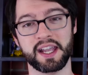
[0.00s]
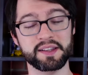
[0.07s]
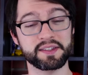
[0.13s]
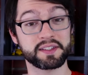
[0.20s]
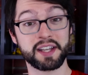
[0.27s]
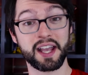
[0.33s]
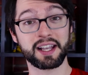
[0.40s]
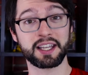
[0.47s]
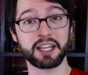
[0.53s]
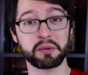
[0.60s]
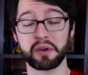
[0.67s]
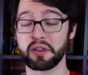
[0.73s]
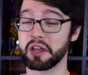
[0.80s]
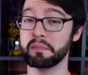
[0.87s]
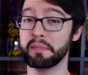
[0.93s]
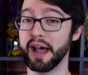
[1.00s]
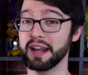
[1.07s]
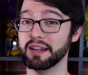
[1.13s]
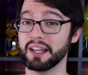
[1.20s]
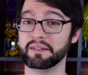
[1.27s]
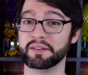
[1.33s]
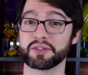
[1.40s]
Gains attack equal to the
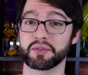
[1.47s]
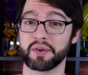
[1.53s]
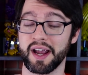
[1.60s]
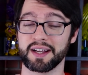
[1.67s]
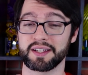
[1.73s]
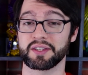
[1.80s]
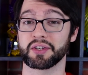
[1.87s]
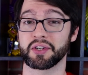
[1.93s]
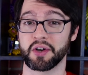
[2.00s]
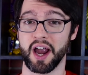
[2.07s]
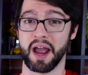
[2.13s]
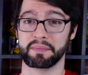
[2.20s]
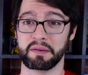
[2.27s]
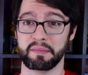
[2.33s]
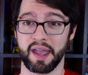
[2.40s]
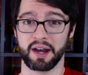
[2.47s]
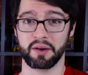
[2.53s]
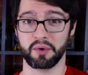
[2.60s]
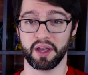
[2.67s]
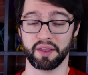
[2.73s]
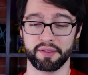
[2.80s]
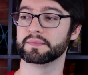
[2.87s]
combined levels of ranks of the crap you made it
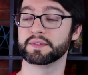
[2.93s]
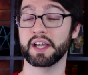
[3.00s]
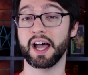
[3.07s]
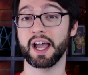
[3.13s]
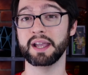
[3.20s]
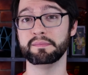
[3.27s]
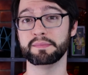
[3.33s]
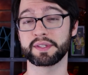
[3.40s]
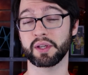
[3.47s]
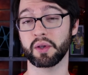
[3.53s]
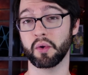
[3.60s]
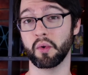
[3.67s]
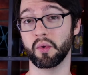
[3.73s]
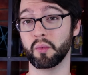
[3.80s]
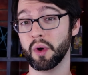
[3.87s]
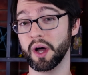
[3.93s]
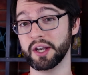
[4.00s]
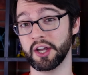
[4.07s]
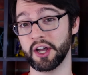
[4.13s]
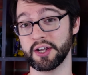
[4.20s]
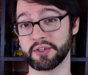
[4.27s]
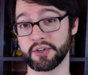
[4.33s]
with. Times
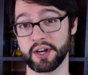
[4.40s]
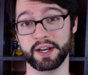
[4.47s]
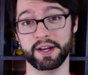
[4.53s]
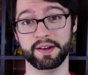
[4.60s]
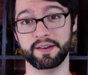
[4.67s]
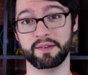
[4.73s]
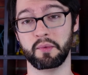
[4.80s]
100.